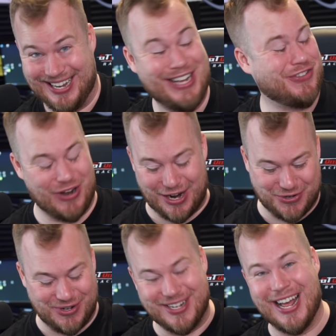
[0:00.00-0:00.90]
Sorry, I
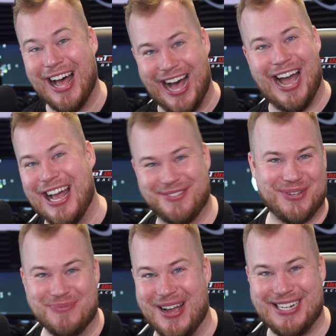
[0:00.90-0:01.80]
couldn't. I had
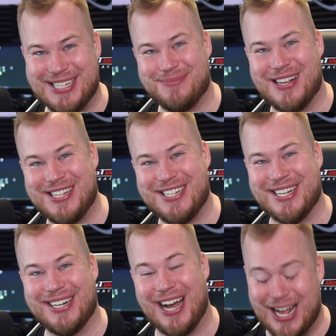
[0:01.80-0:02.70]
to make this message
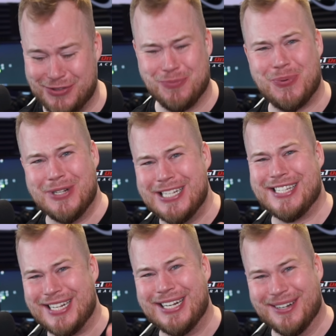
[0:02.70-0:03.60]
in. I had to put
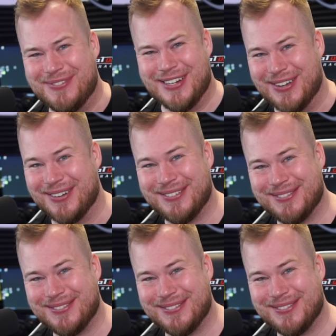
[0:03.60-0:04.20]
this in the video.